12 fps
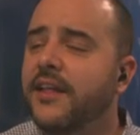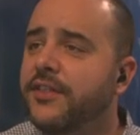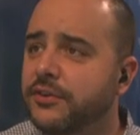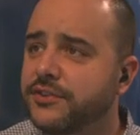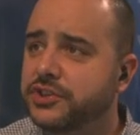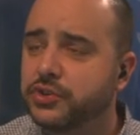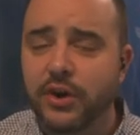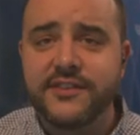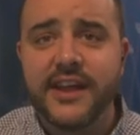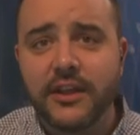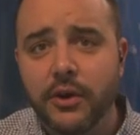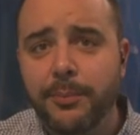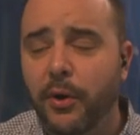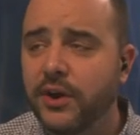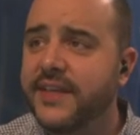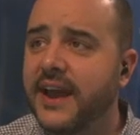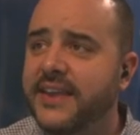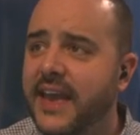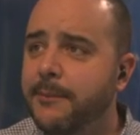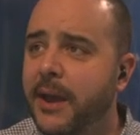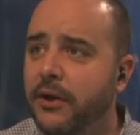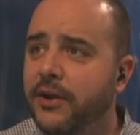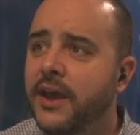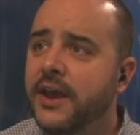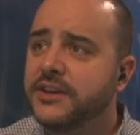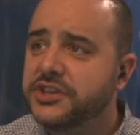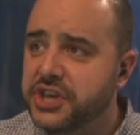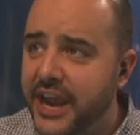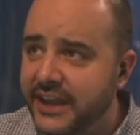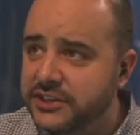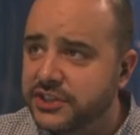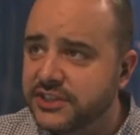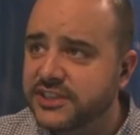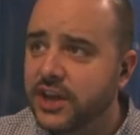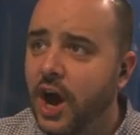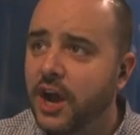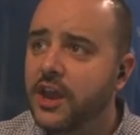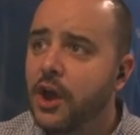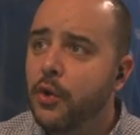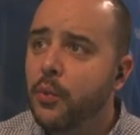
there was a short seller report that came out, changed the stock.